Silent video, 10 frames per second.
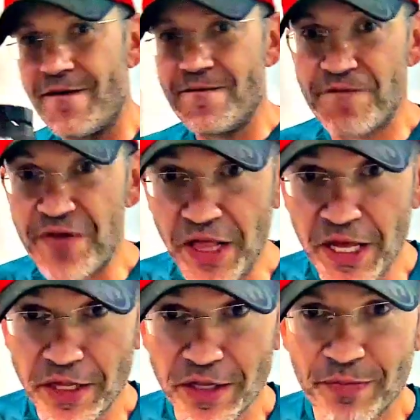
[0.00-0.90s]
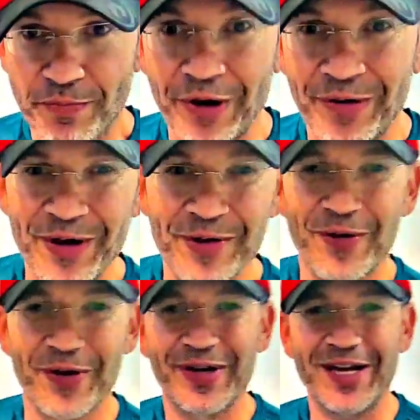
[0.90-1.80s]
Villain
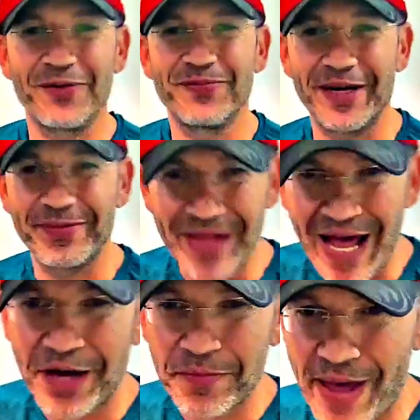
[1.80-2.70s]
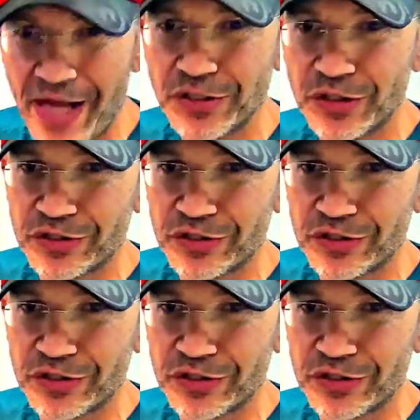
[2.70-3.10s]
Pre-Workout by Black Magic